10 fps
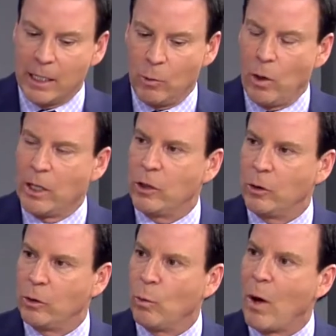missing one
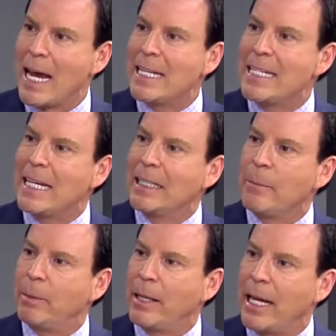tooth, why a
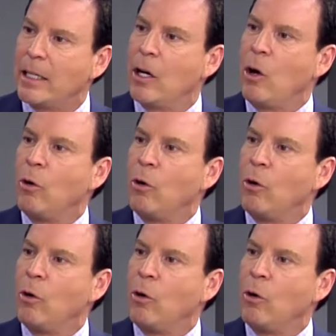dental implant